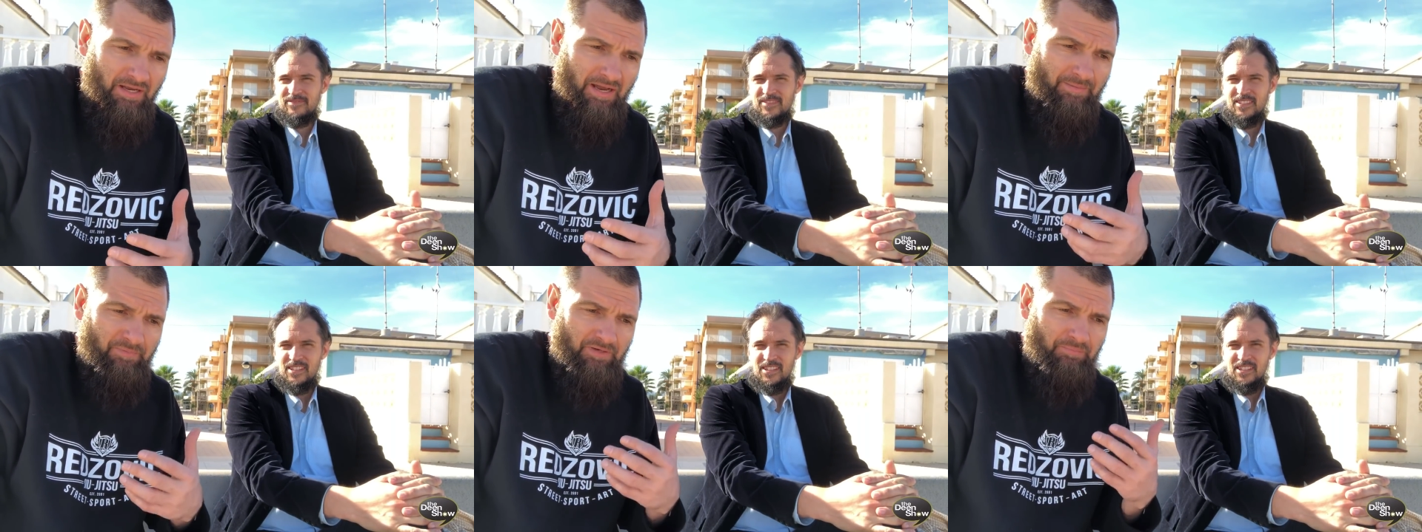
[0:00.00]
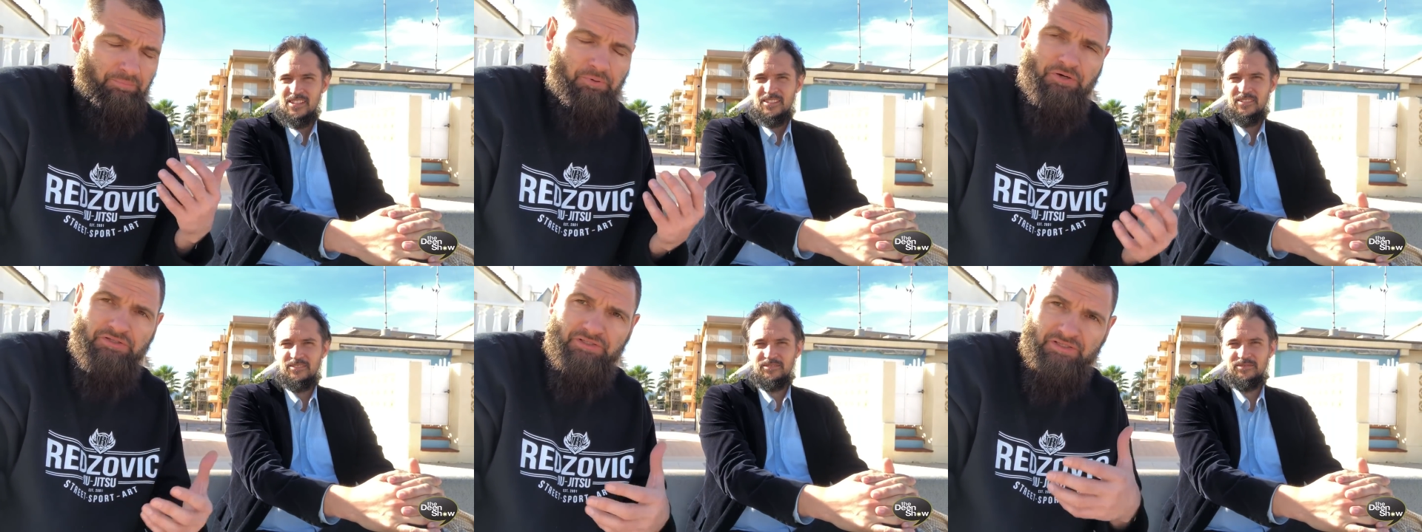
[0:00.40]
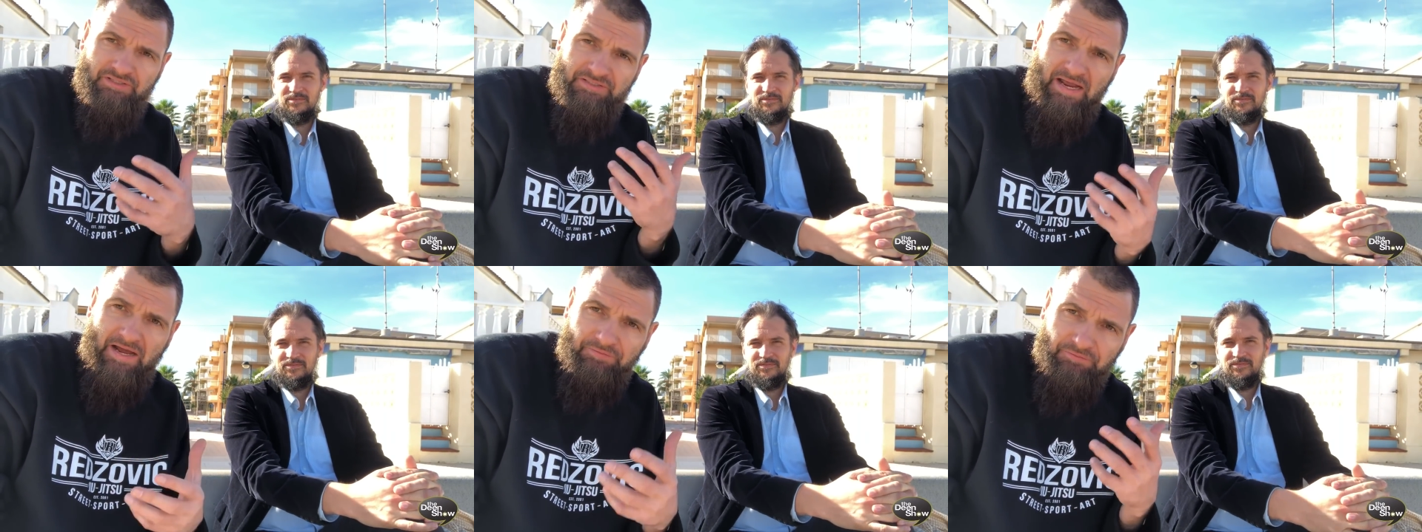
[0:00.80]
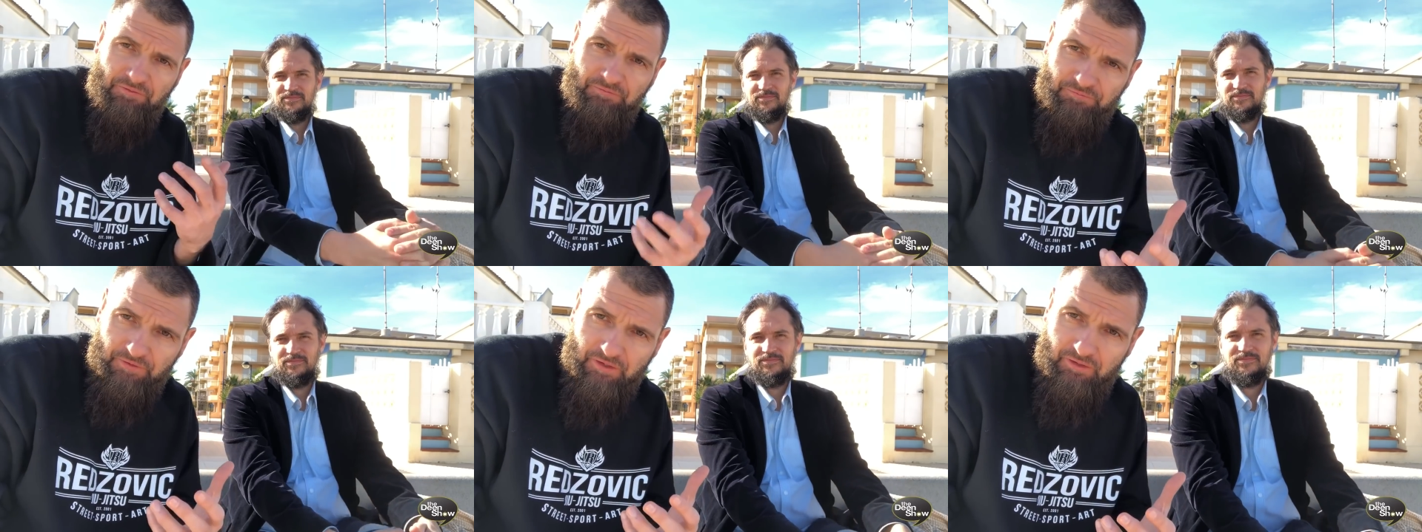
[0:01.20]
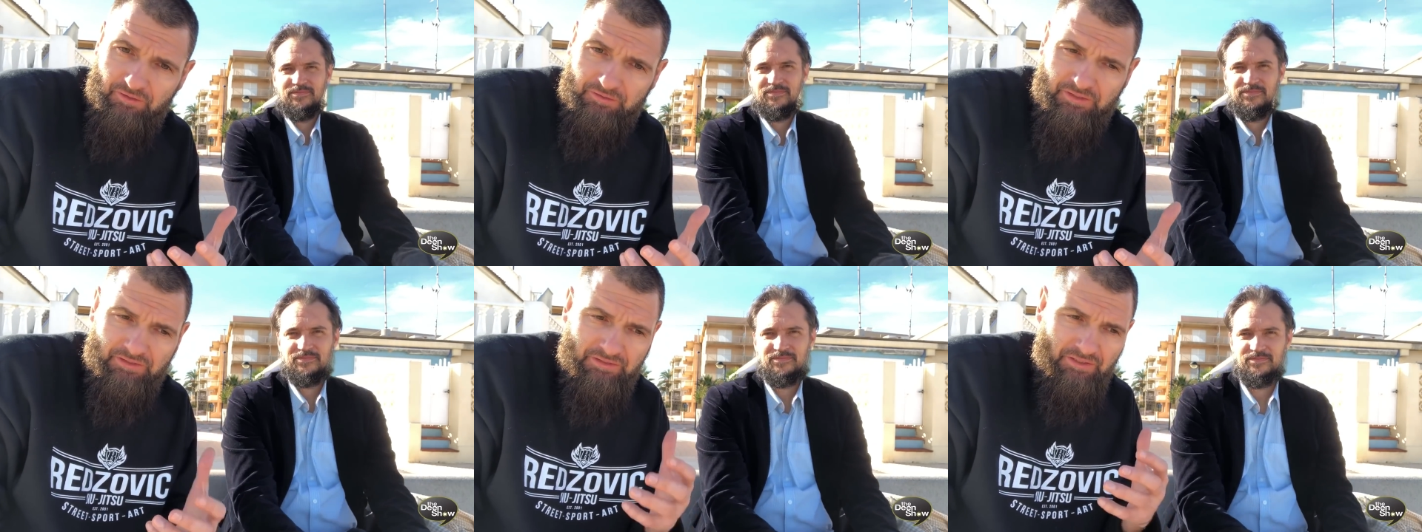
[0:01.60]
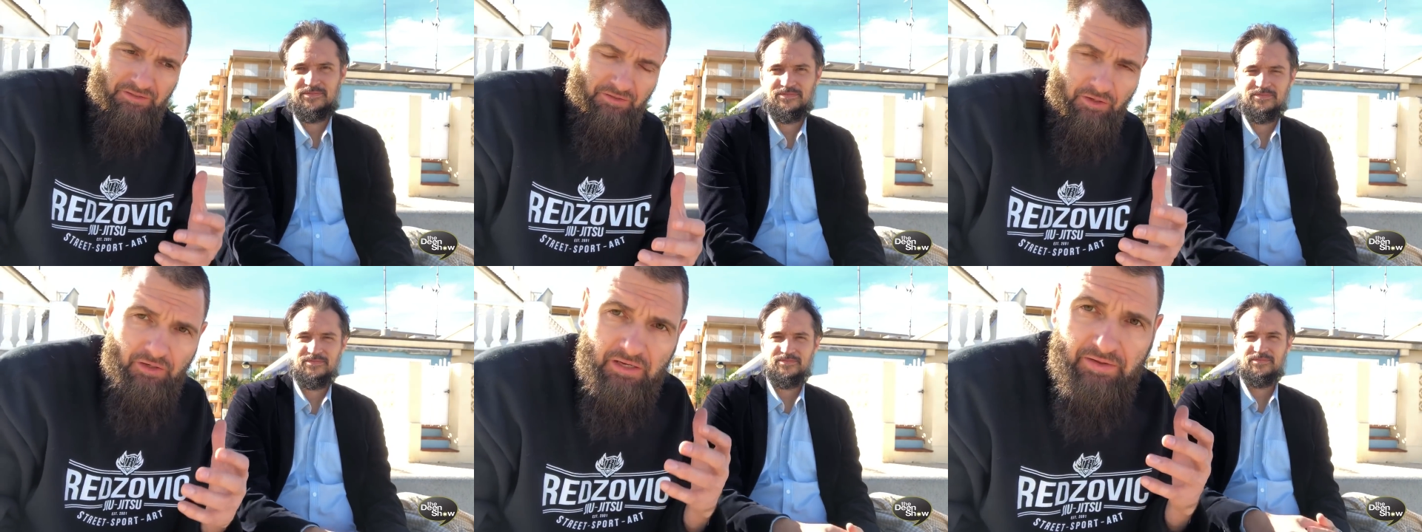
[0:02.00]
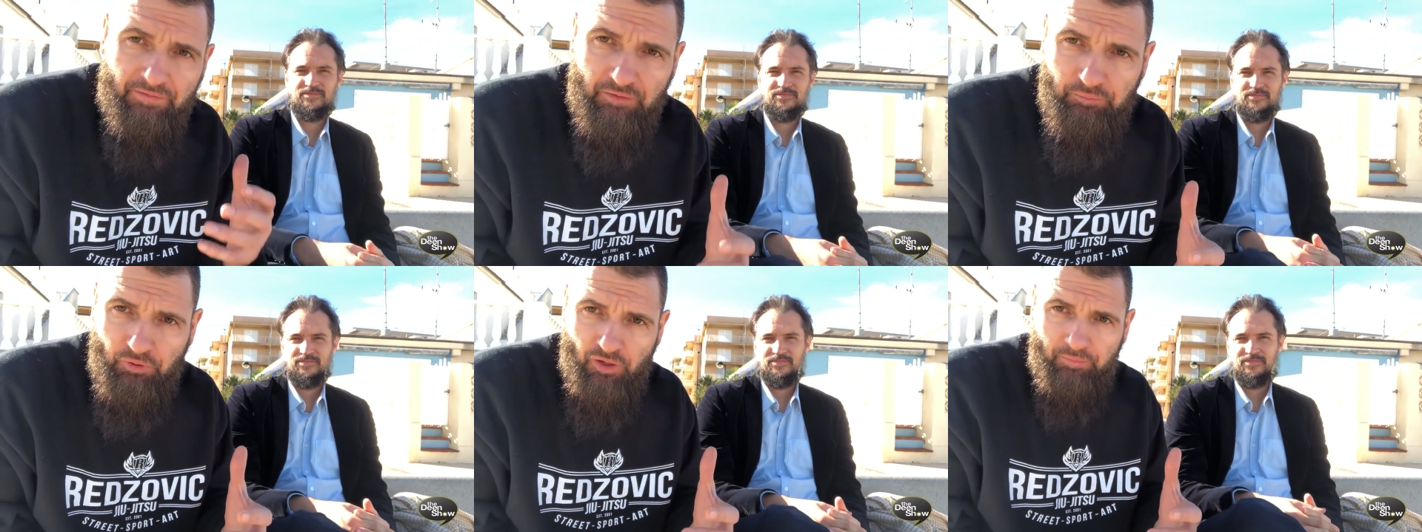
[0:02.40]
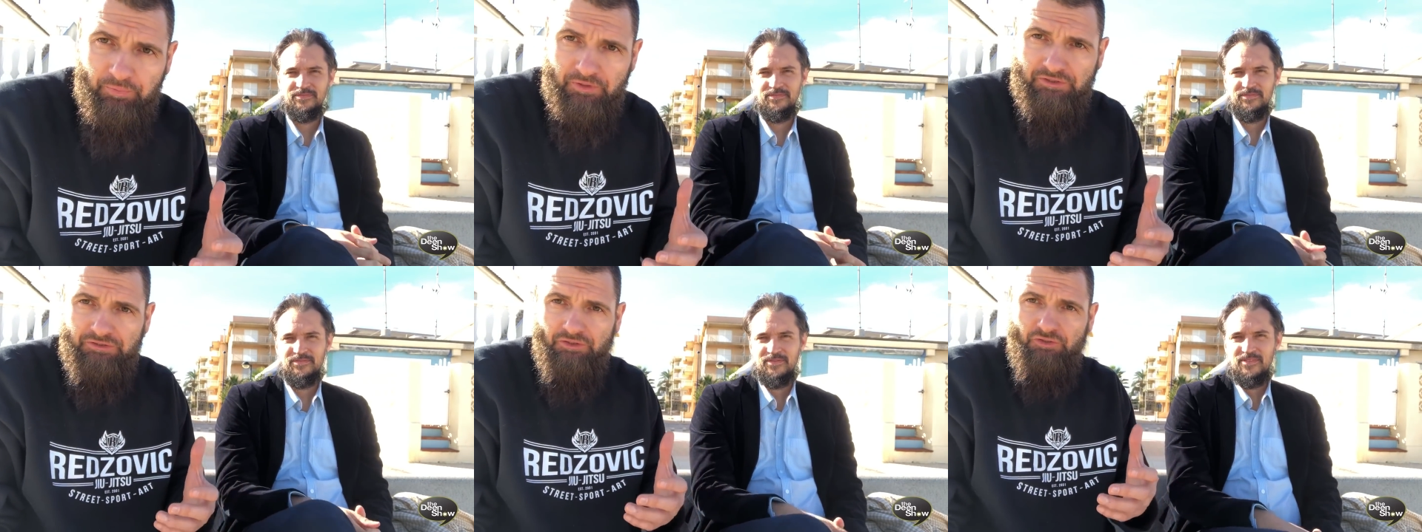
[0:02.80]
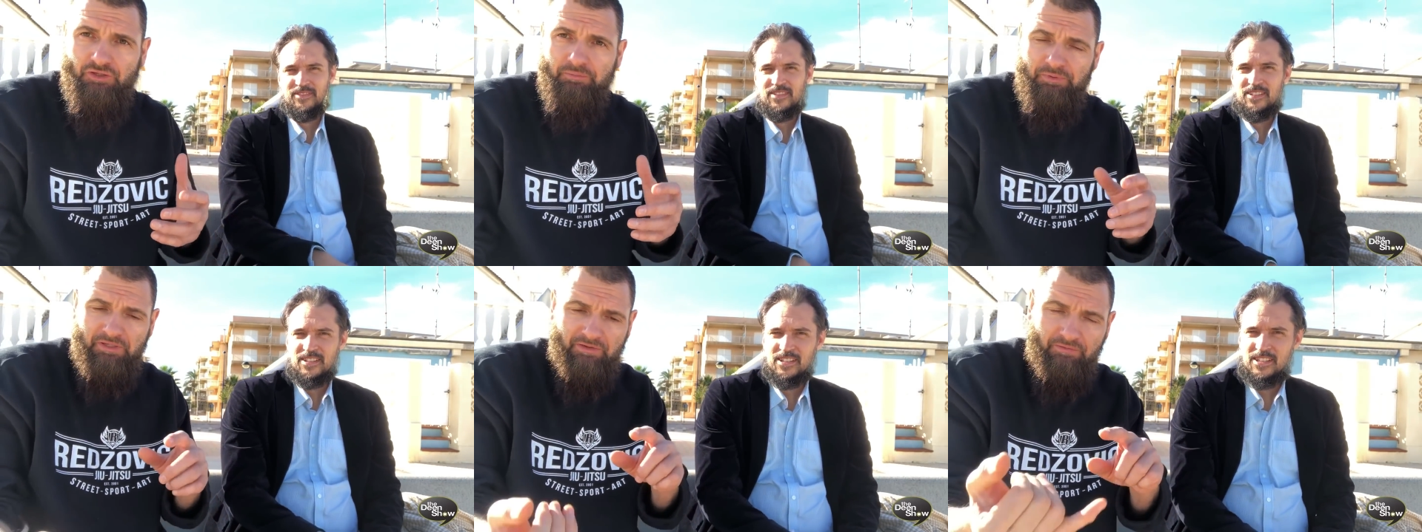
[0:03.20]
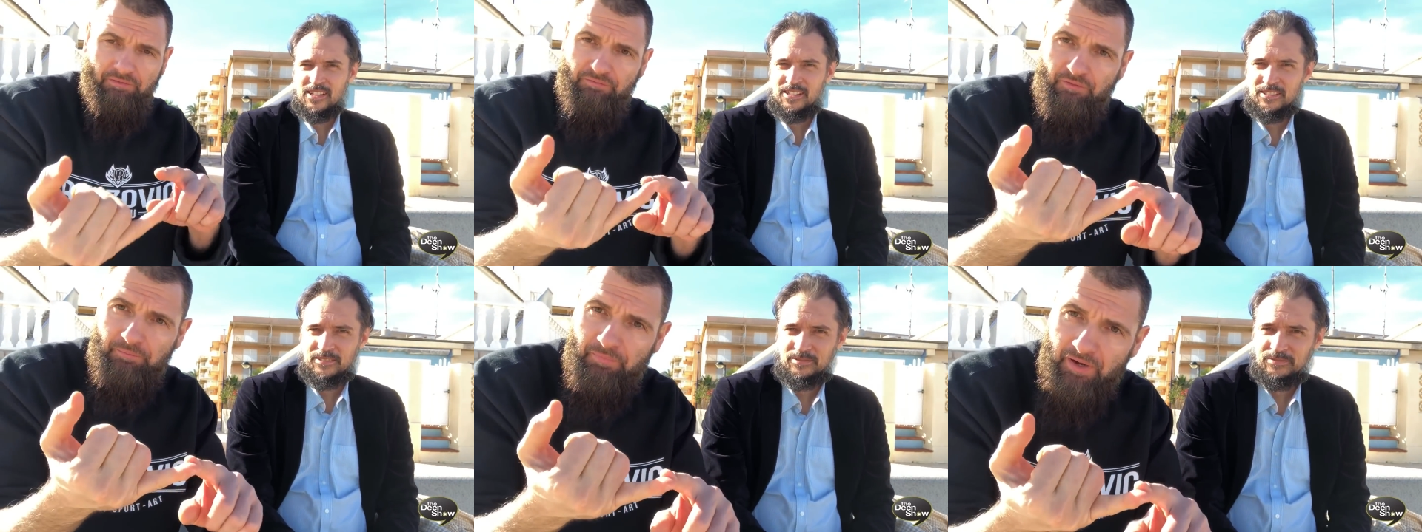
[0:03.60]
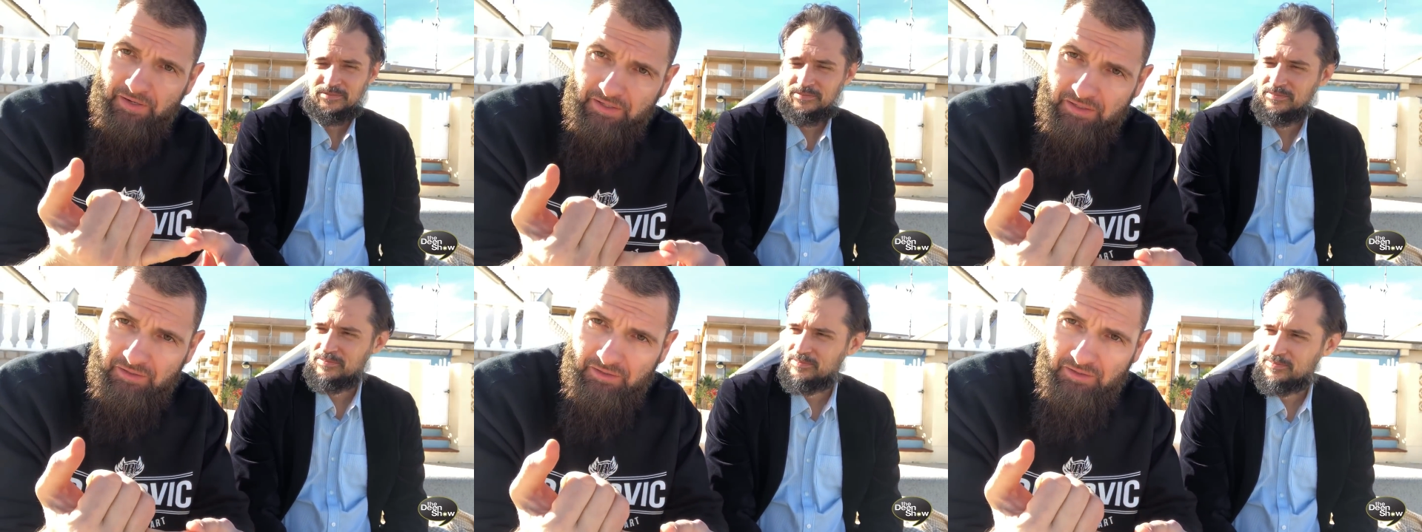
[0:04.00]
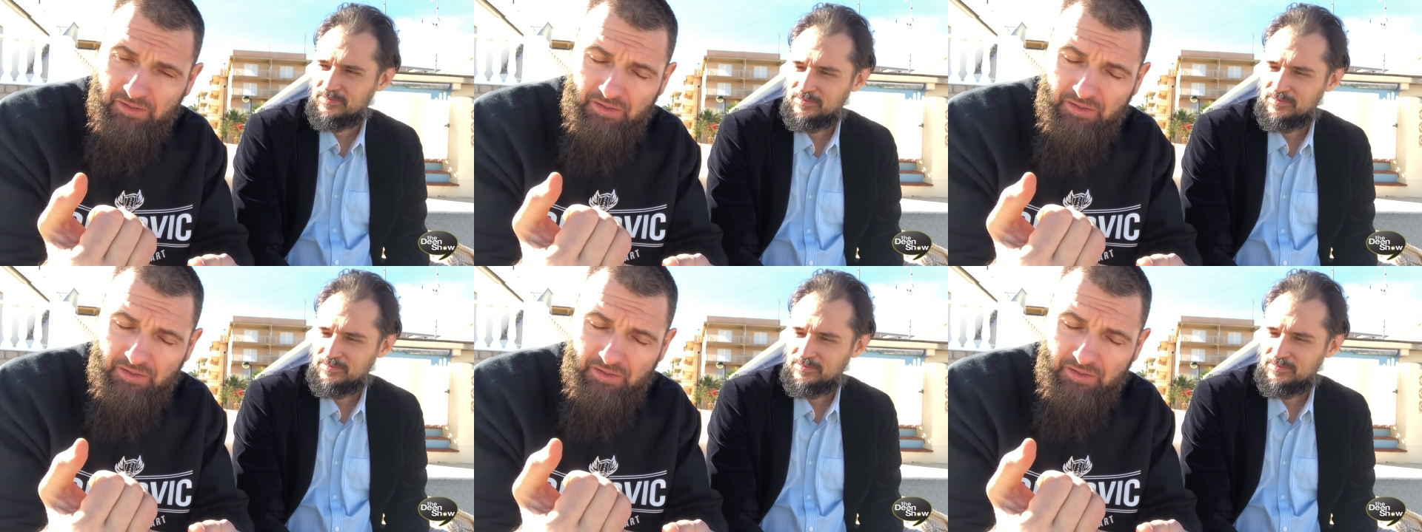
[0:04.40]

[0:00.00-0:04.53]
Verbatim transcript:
Speaker 1: I mean, a person is not fulfilled until they living purpose. So you can be living for money,